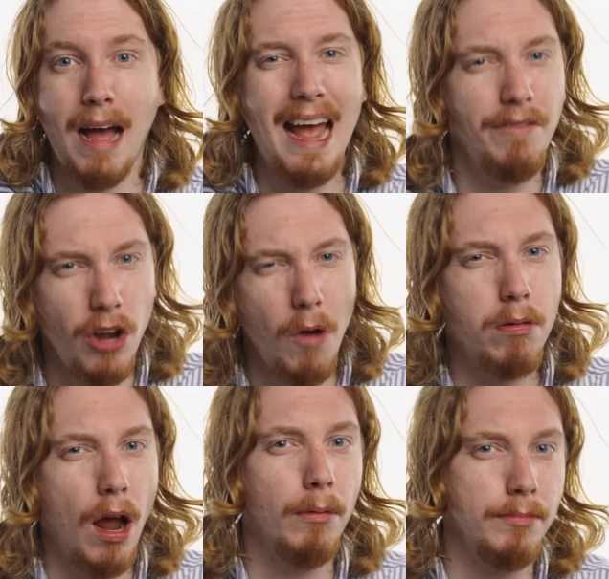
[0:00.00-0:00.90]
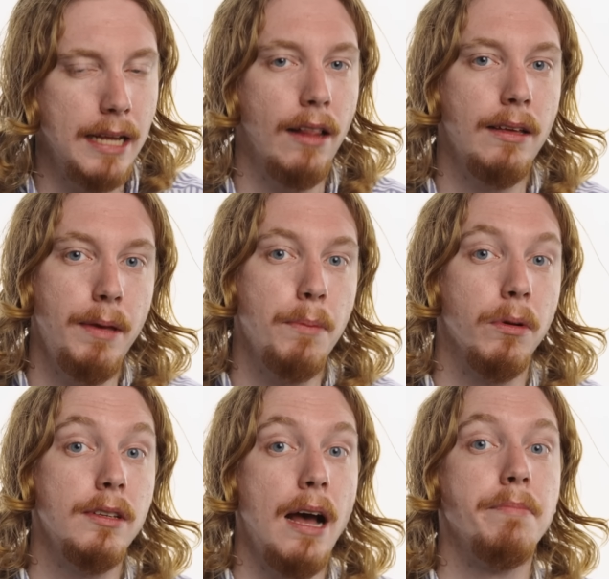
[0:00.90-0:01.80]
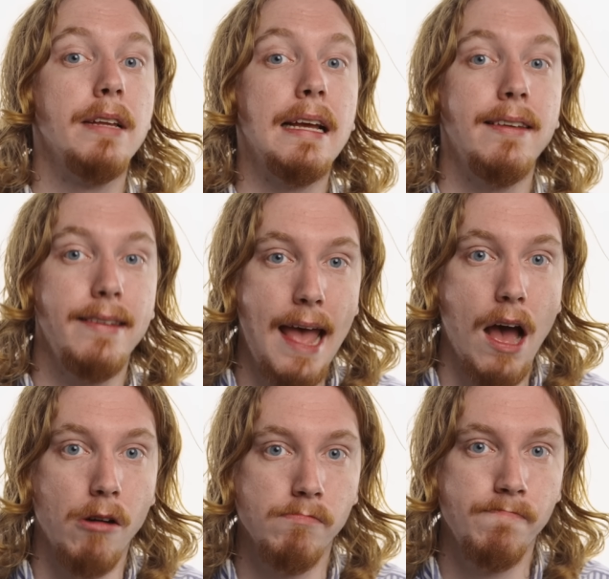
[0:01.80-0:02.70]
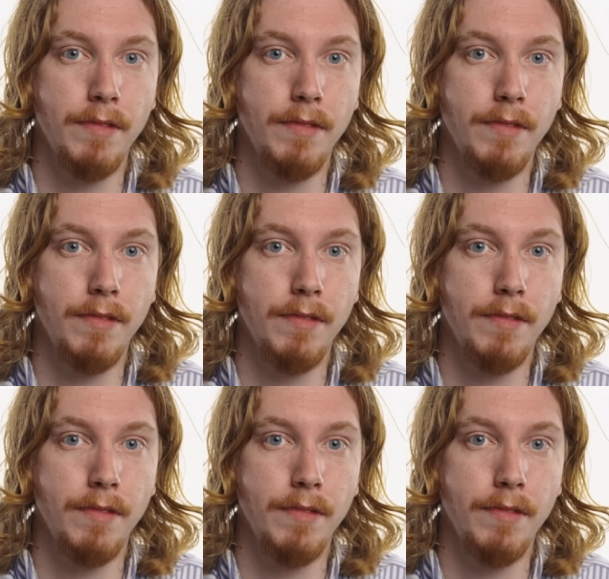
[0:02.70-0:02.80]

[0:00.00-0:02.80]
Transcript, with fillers: I have no problem telling people to update now.